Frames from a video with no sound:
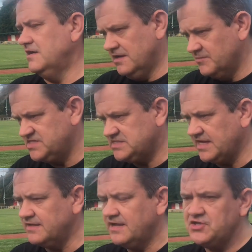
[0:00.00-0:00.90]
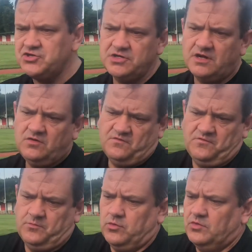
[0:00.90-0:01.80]
a mistake. And
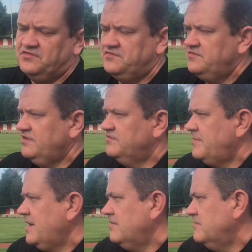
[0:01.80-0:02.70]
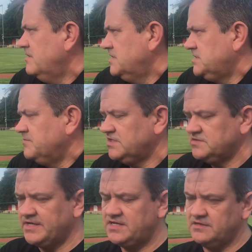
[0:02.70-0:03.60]
football is about
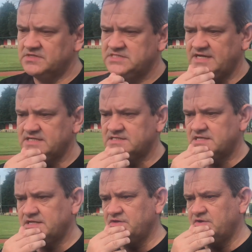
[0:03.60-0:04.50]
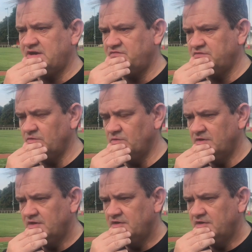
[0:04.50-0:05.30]
sometimes making mistakes. And I think you have to